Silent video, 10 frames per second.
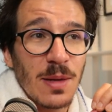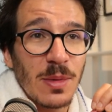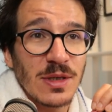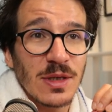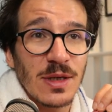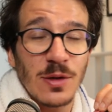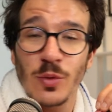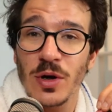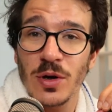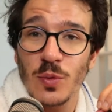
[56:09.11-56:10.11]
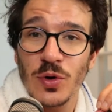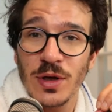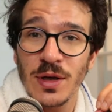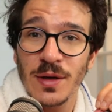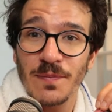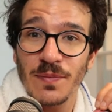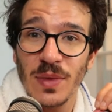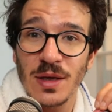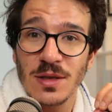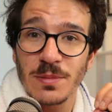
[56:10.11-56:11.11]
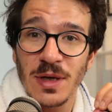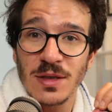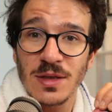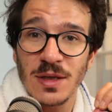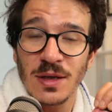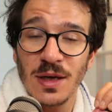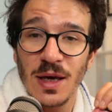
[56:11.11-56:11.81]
Basically, we got it working. It's amazing.